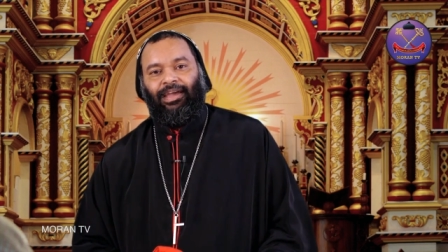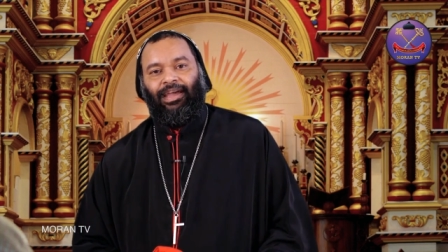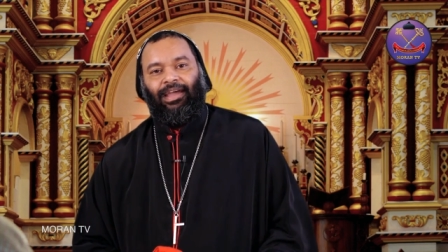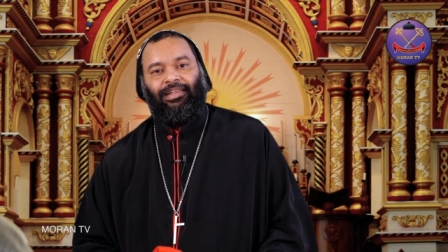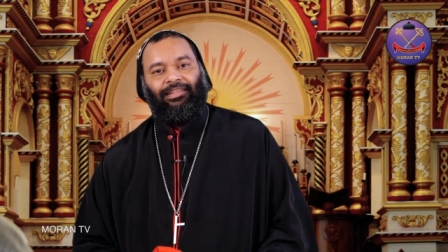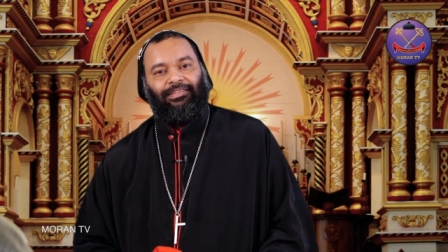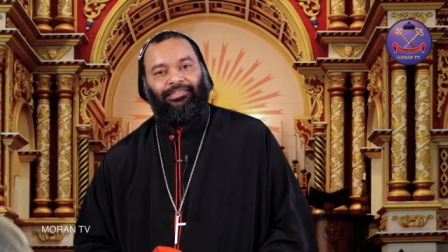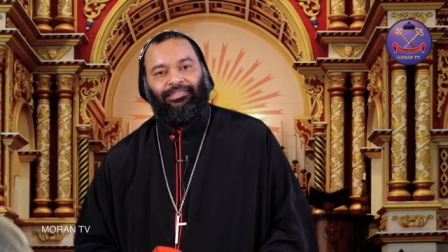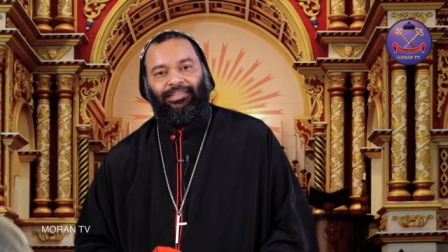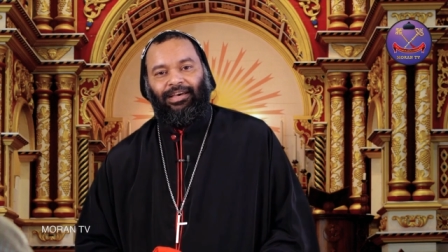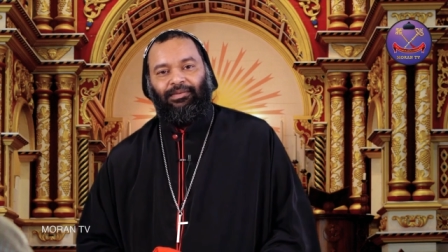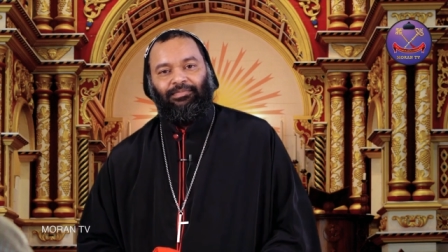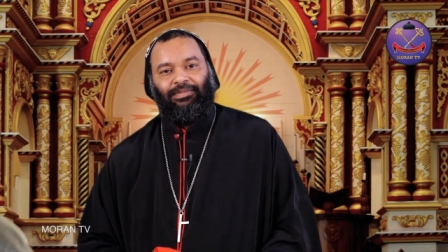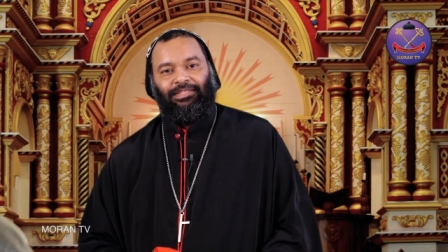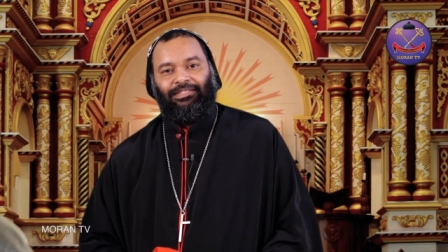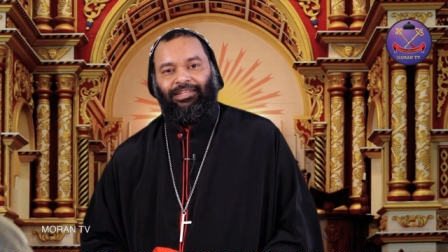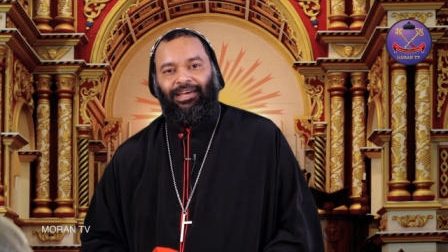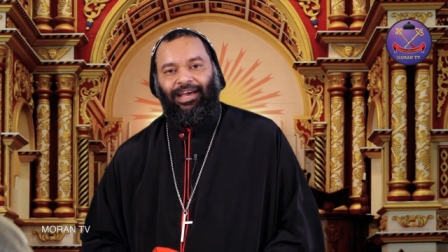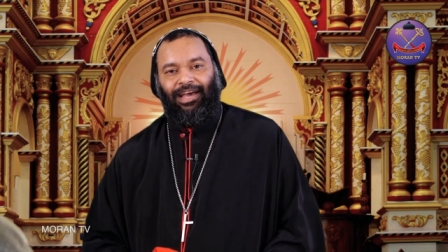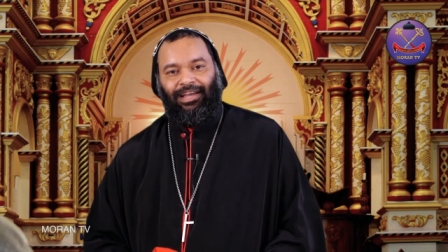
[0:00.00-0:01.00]
And the
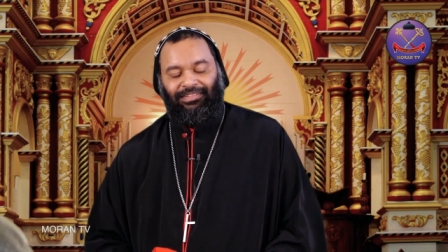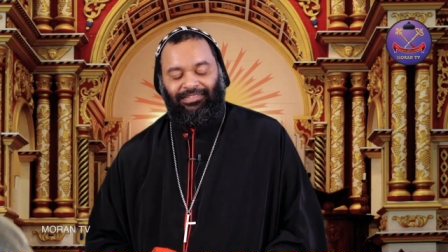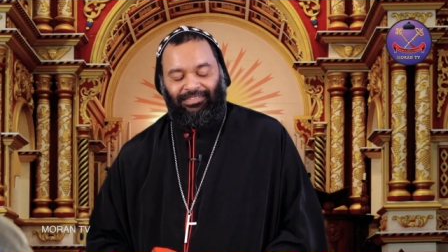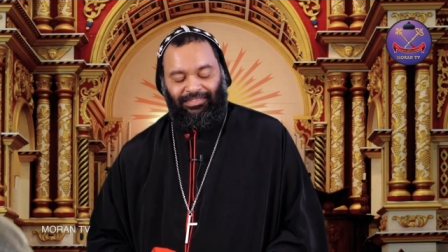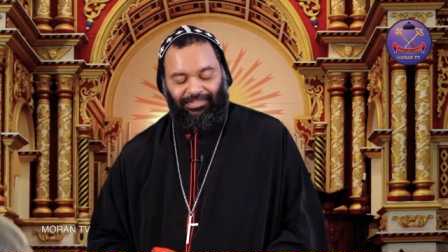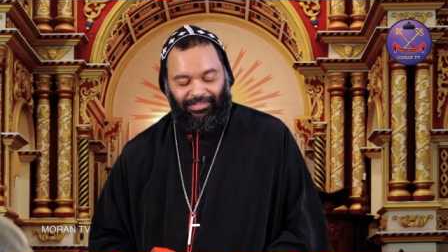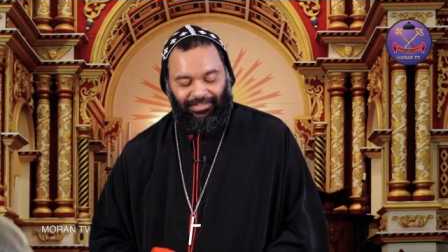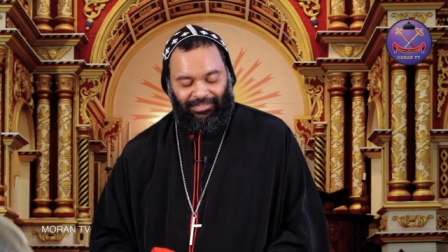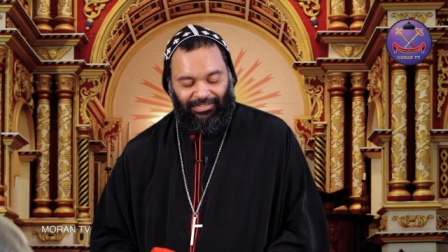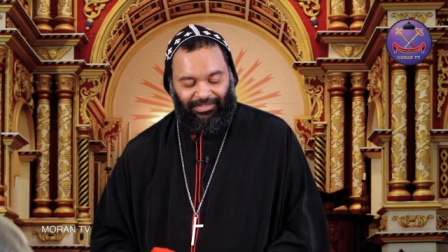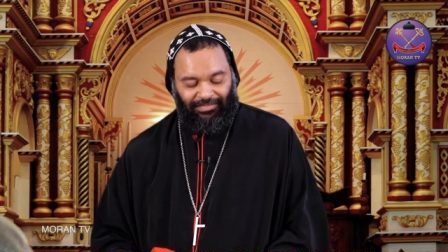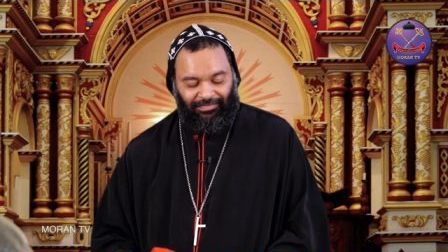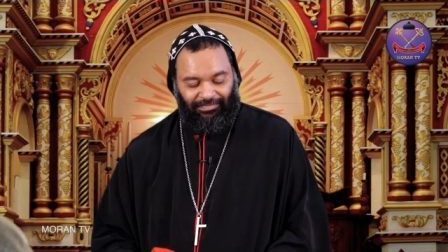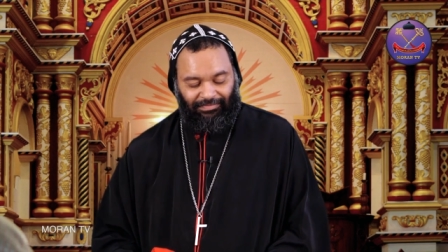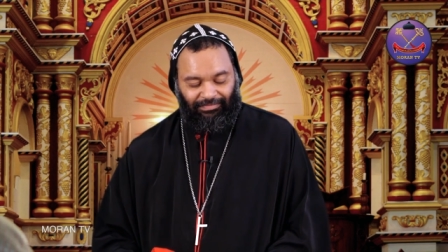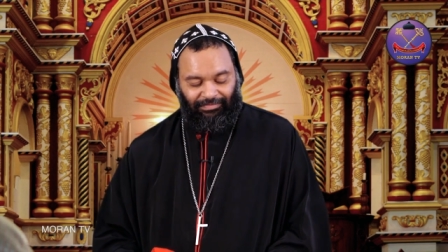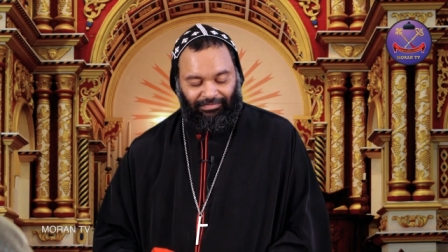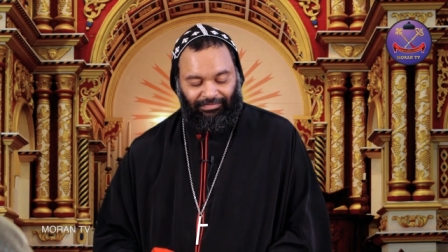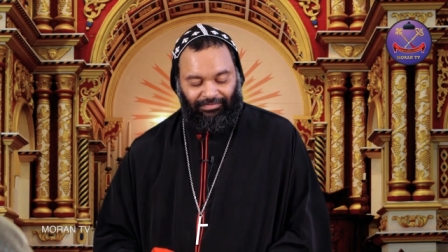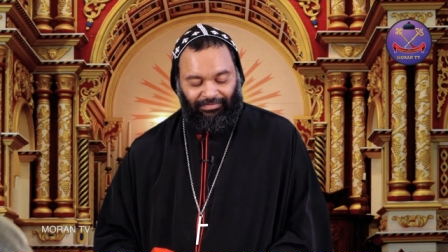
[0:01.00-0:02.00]
psalmist answers,
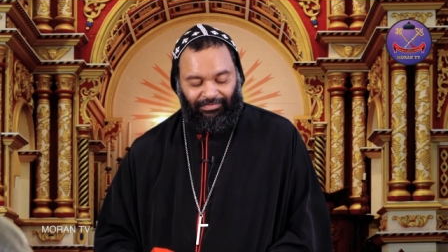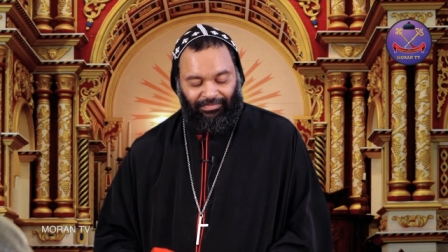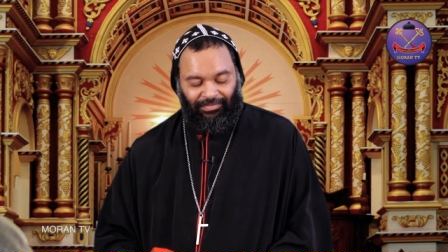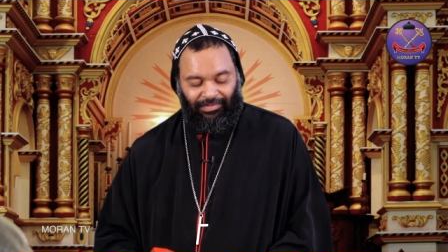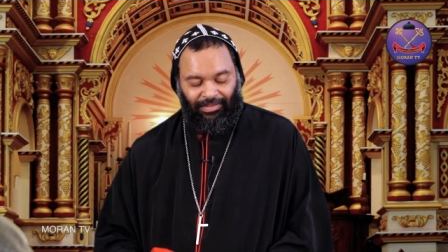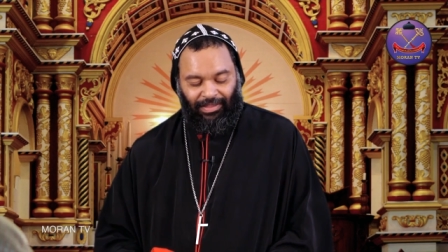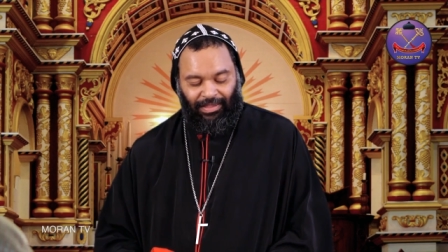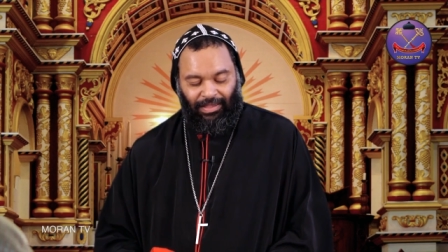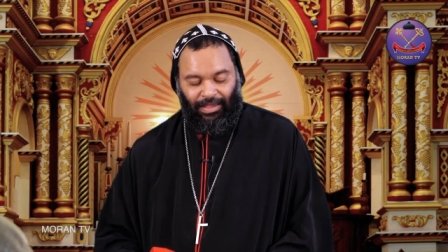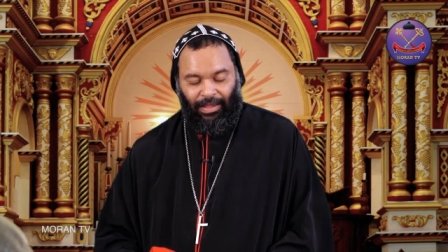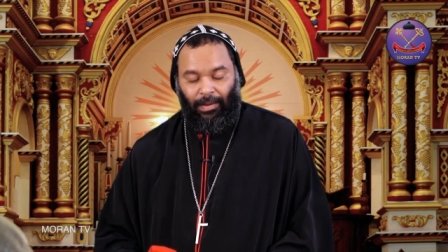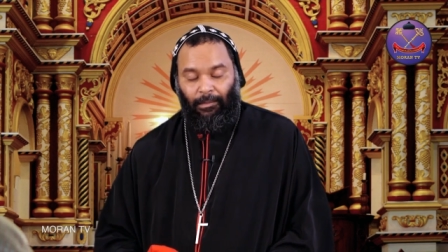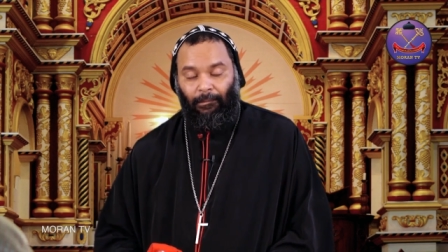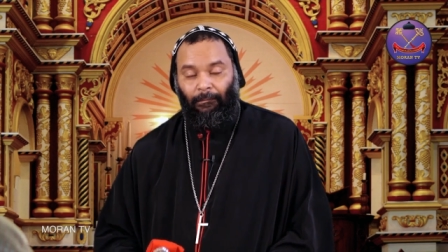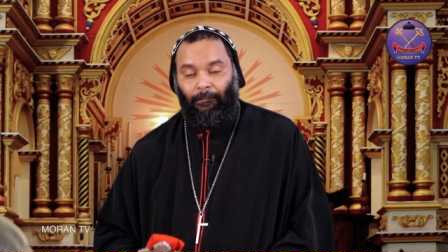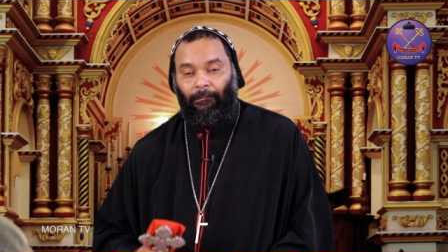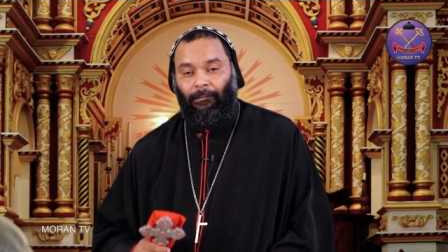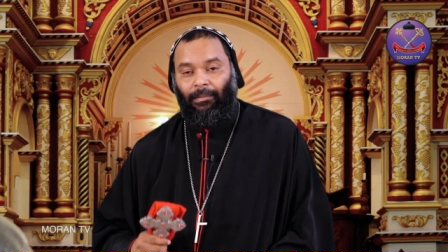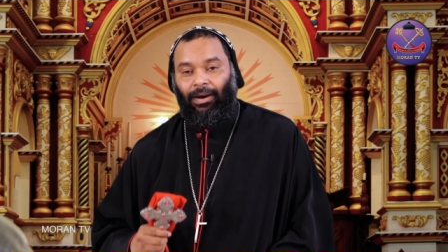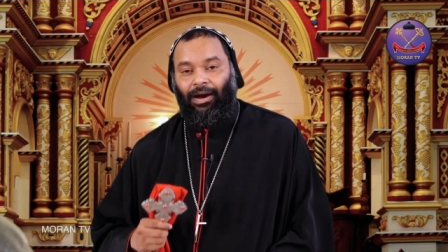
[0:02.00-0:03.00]

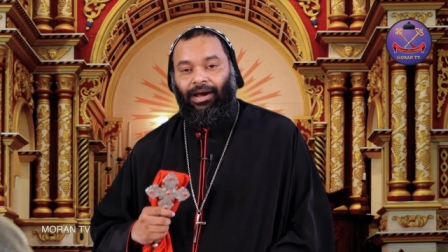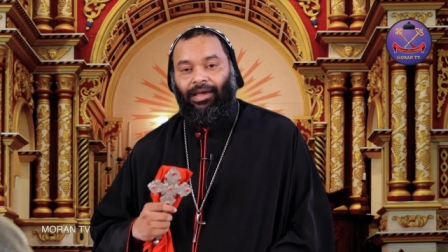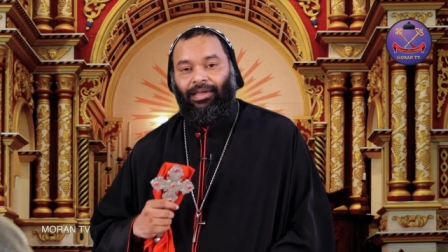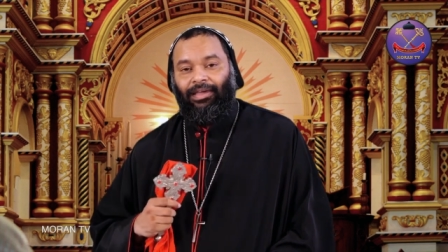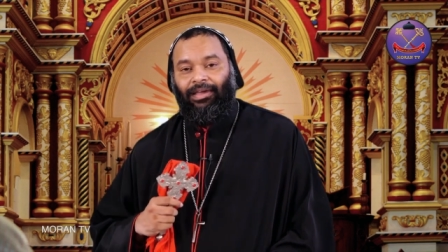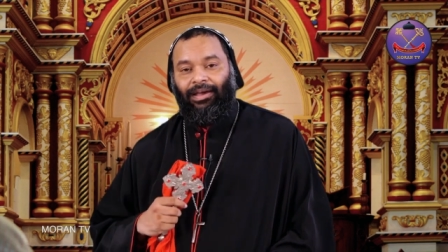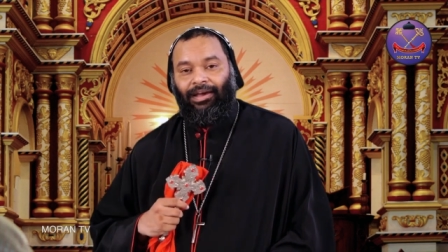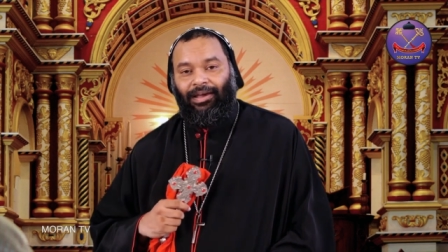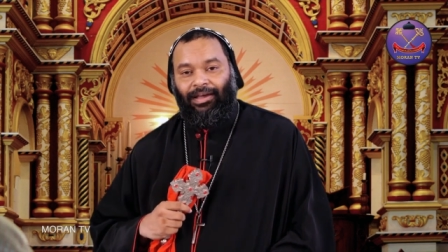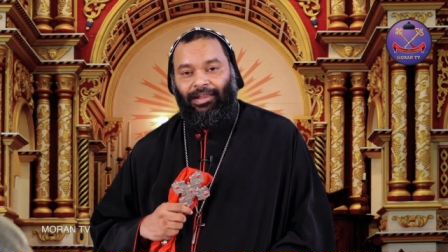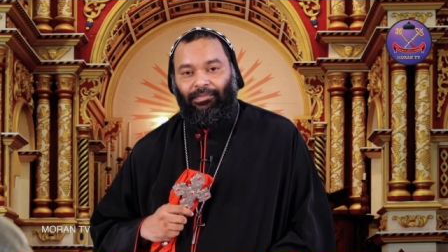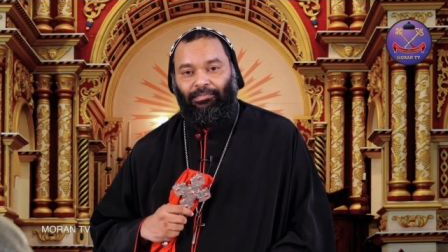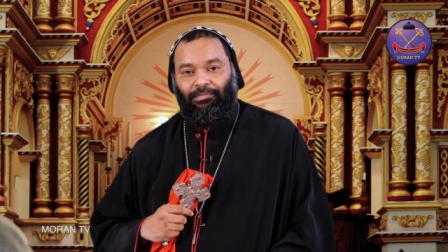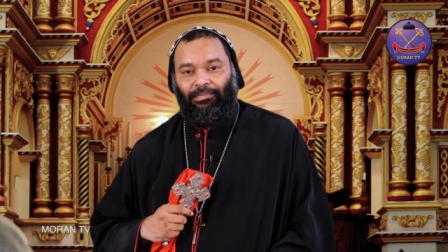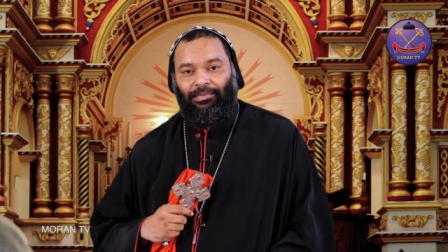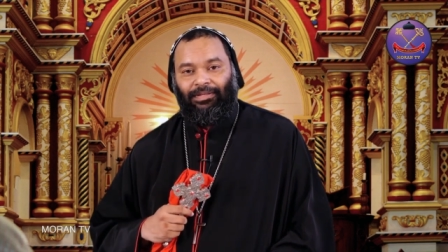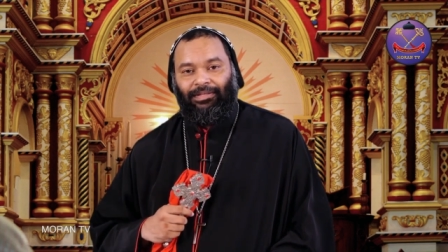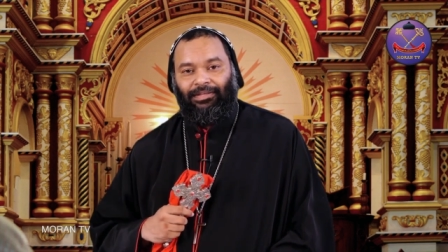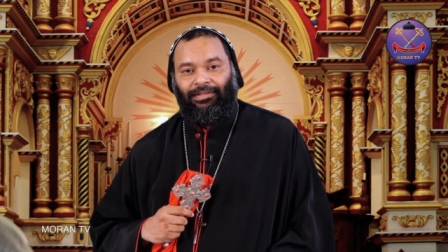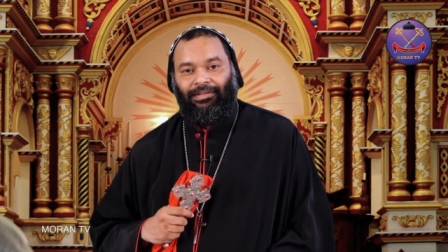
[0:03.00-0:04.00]
my help